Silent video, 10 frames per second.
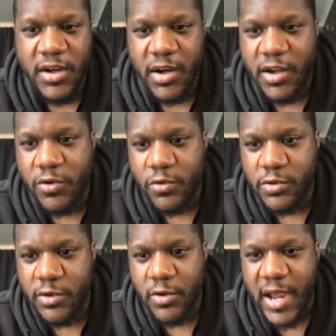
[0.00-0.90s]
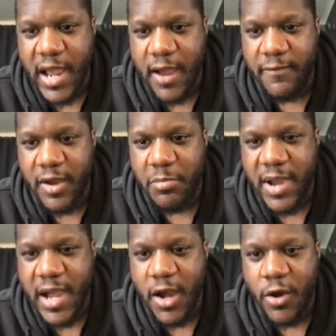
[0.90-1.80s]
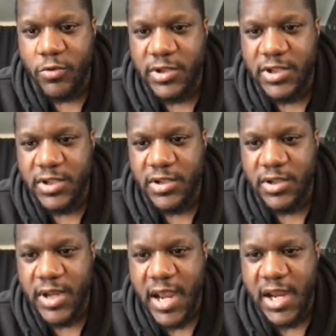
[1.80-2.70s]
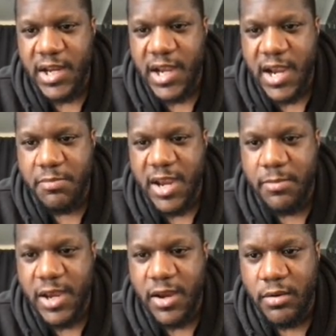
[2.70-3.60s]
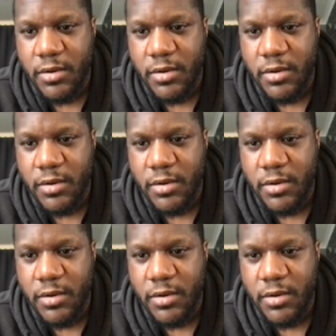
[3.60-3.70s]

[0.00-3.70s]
I also have about 8K maybe